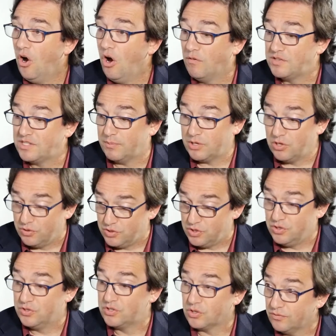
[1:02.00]
of someone who's
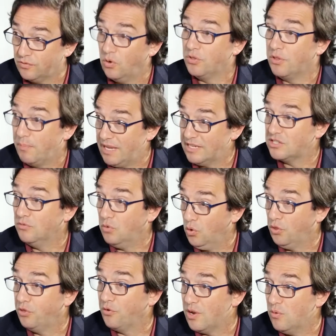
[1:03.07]
used sort of the best of
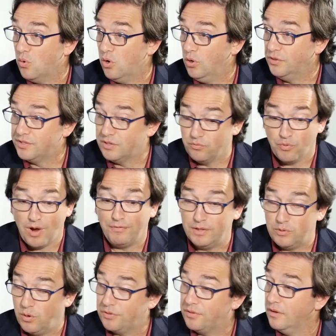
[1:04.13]
all three worlds and
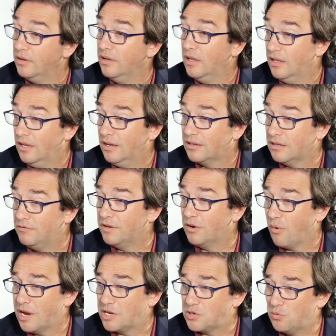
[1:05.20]
roughly what the
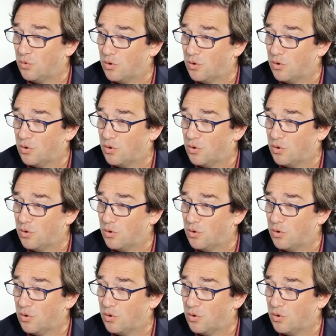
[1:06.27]
configuration